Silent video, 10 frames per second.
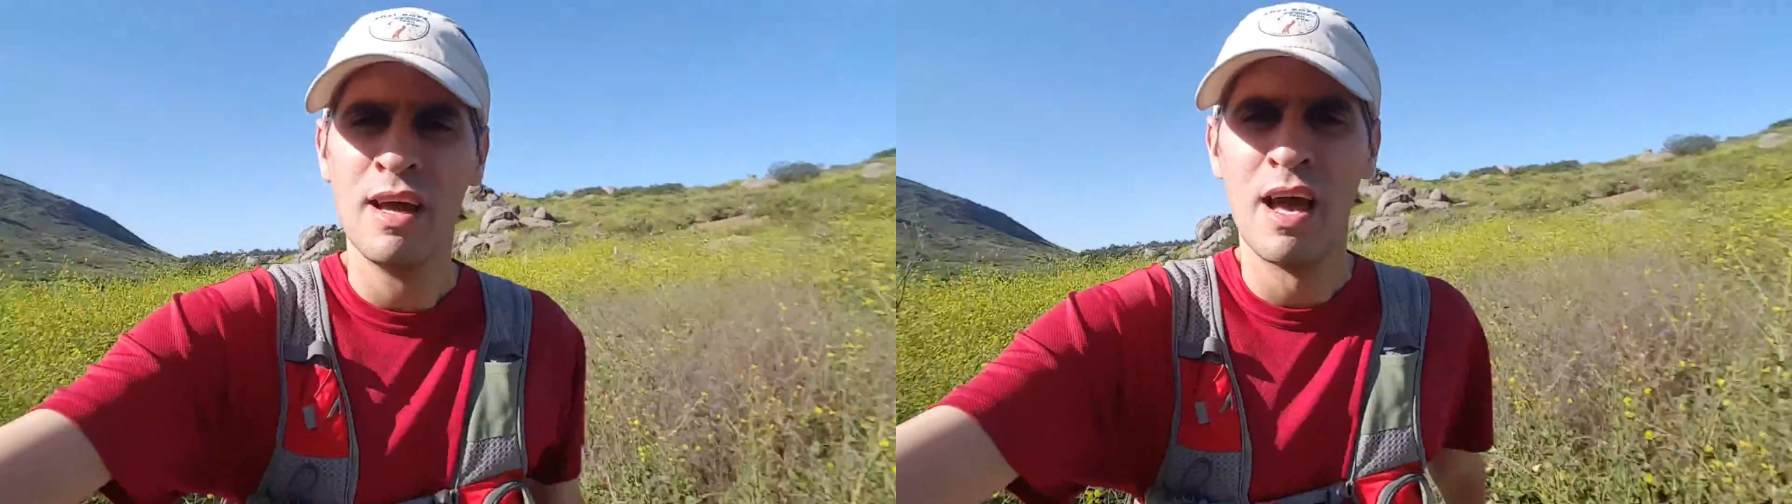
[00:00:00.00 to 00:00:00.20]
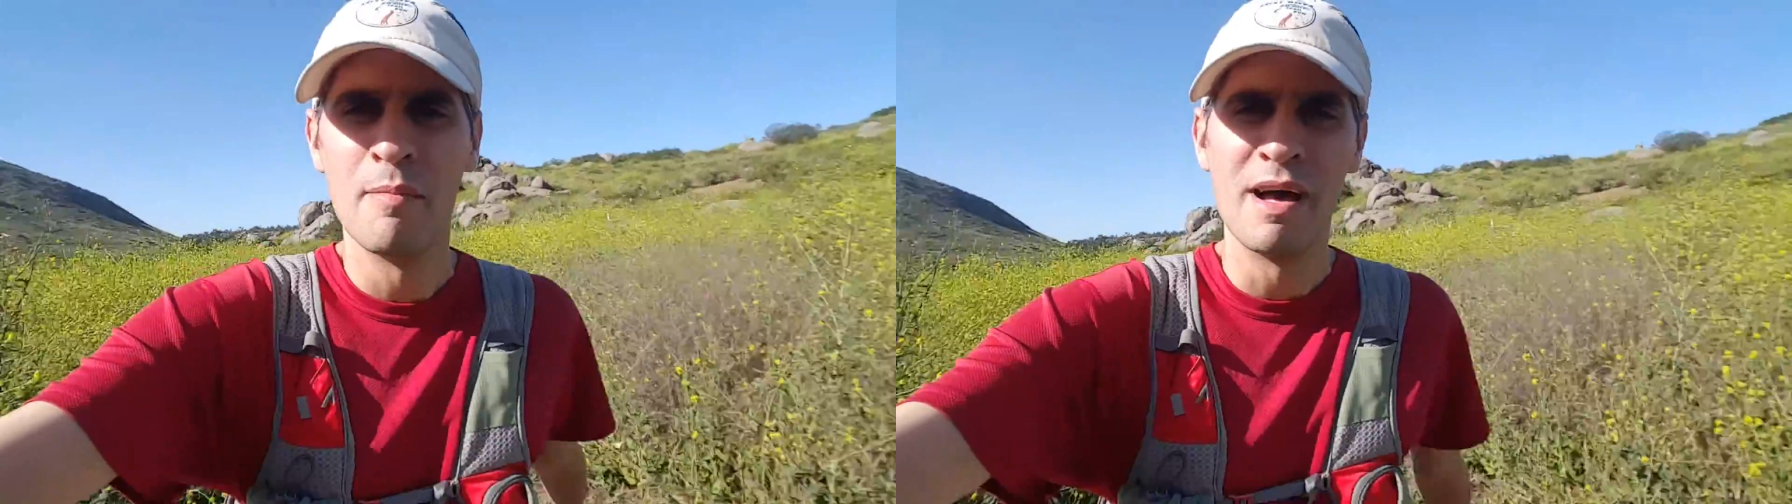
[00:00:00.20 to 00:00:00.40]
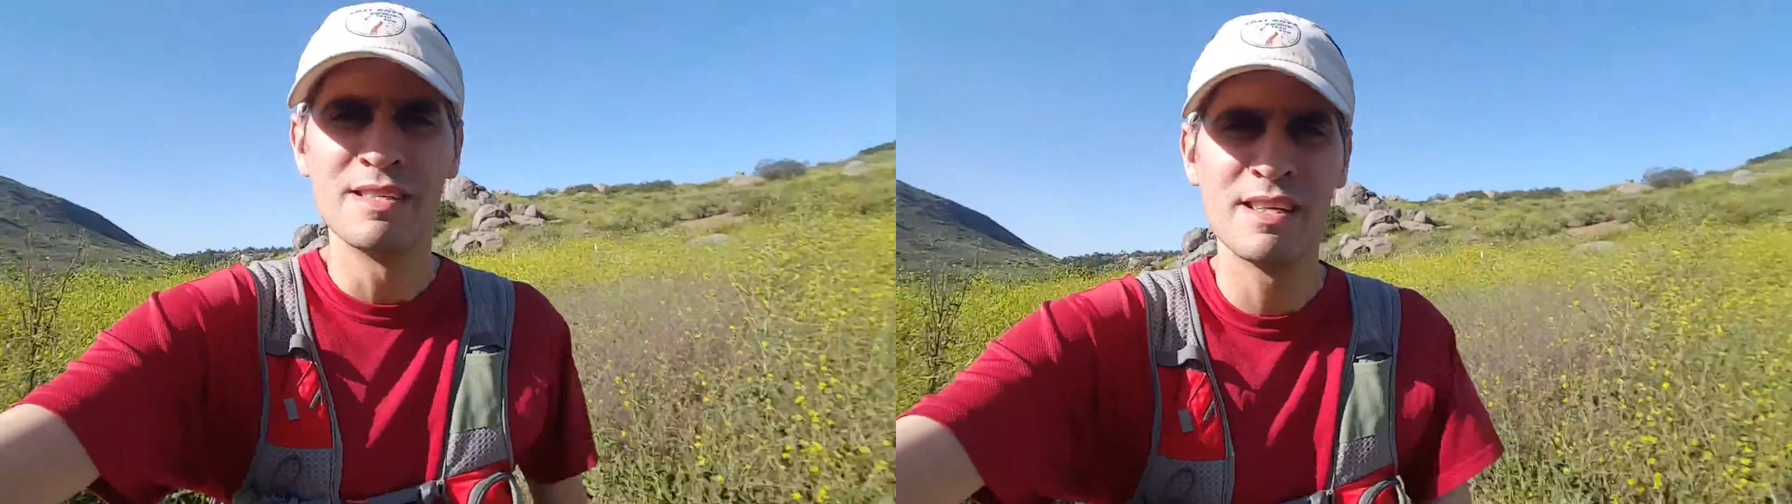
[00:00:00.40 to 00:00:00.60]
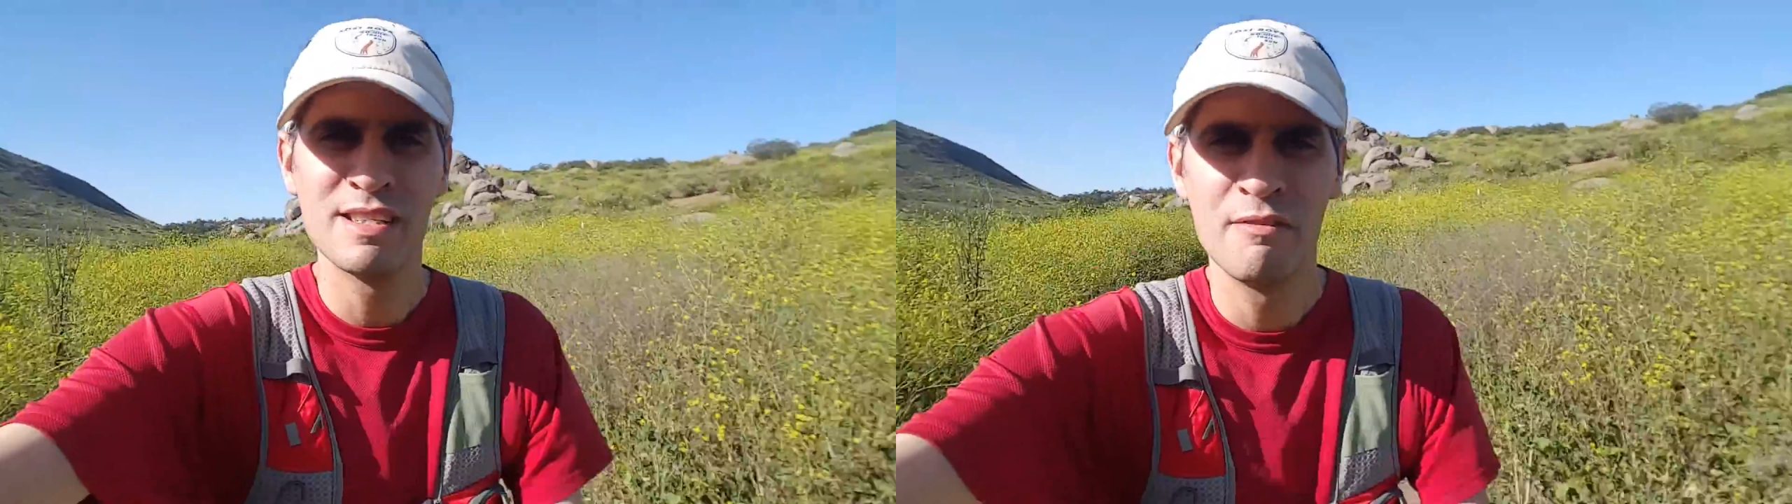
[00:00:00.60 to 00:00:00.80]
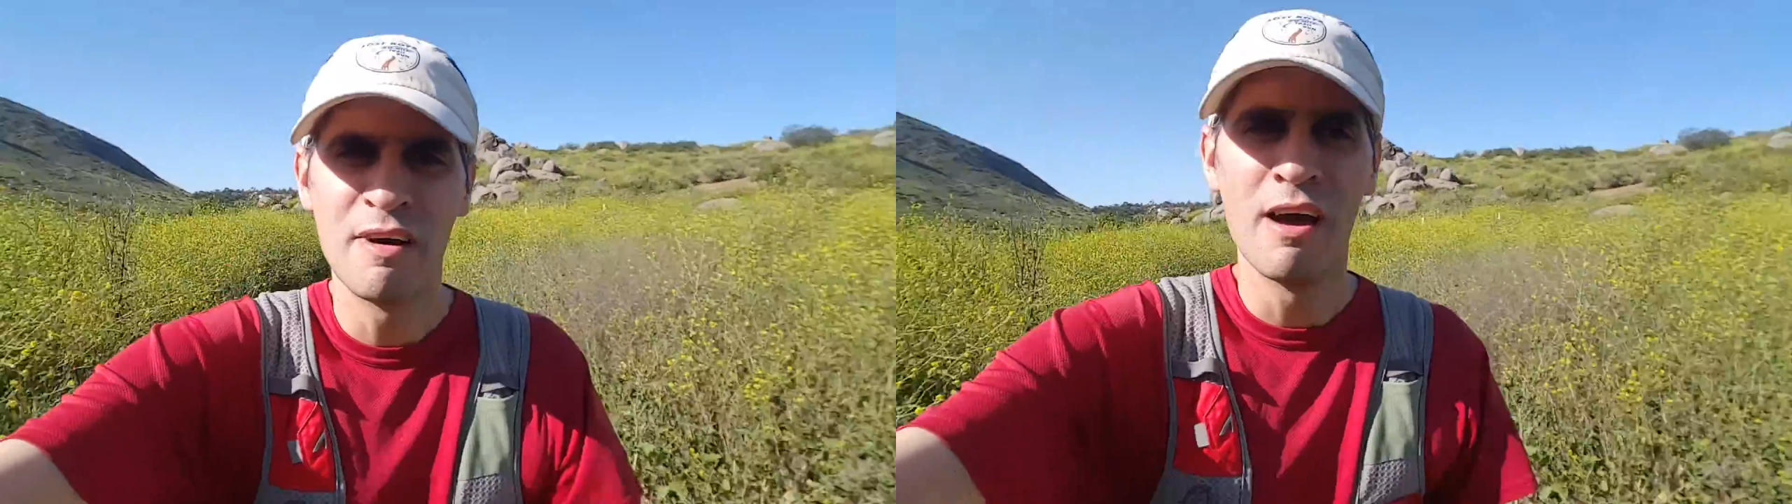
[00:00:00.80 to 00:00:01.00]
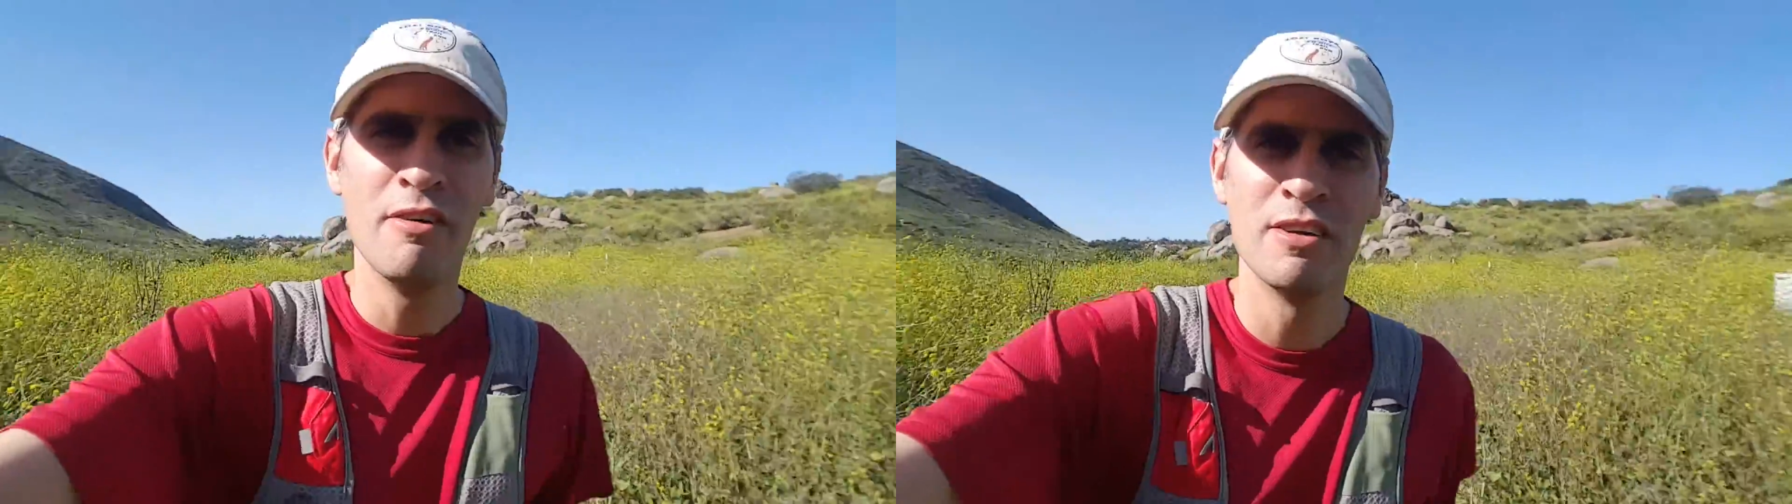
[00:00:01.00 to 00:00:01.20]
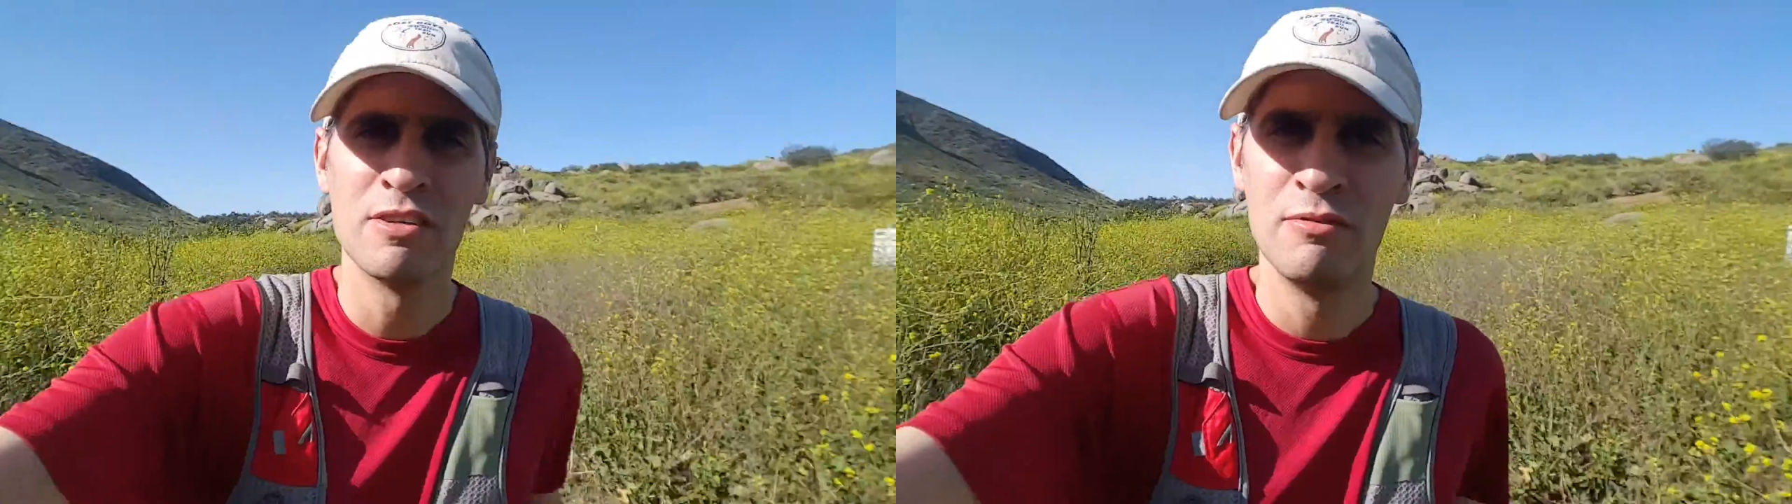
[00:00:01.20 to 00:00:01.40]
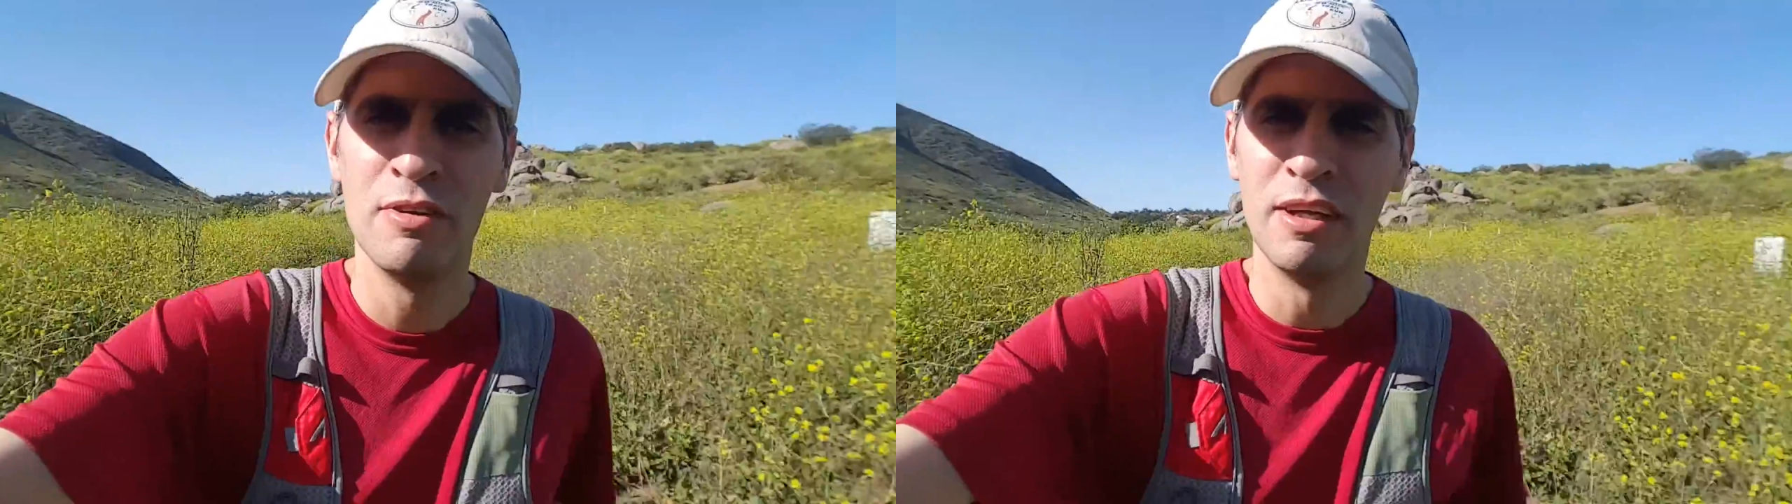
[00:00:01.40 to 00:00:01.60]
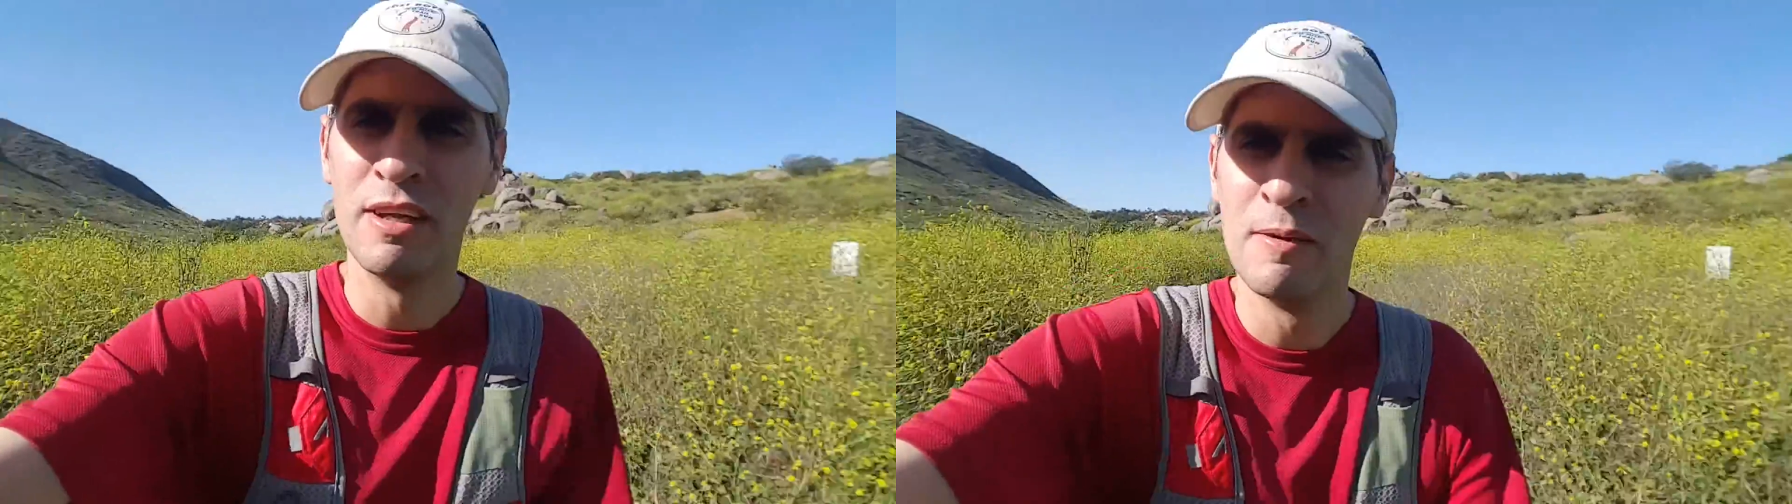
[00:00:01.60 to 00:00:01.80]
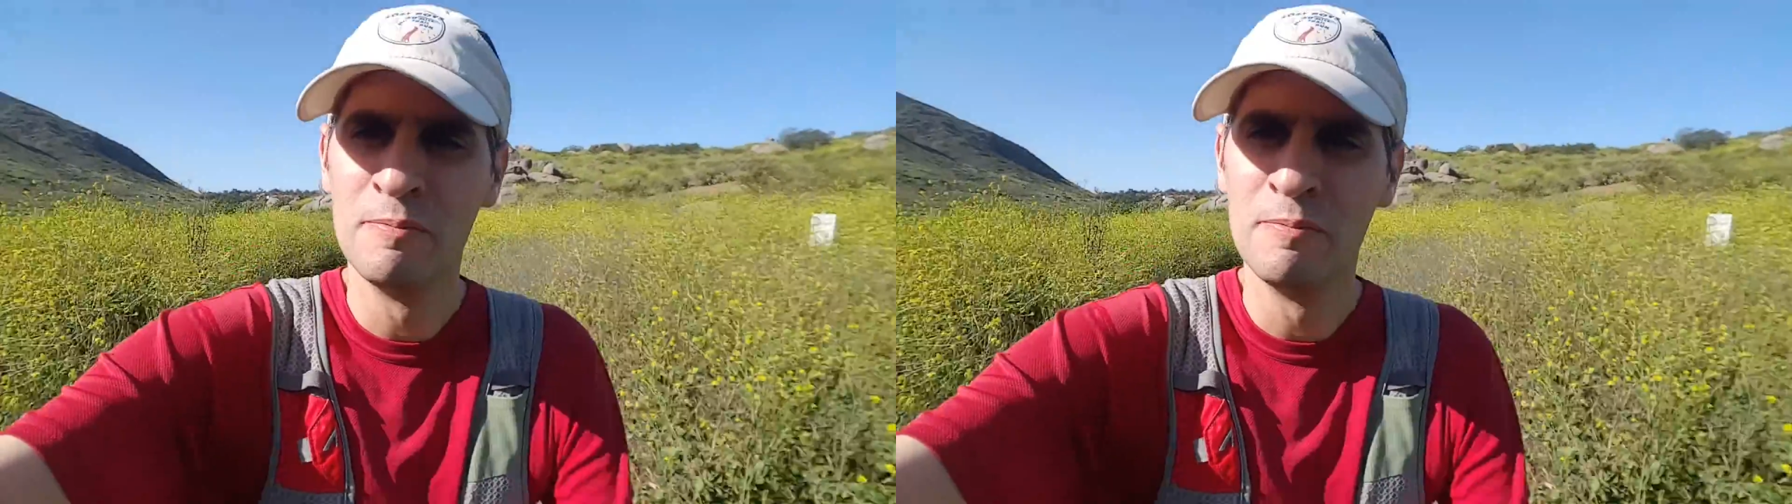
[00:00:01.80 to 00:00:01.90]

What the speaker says: at about 6,500 feet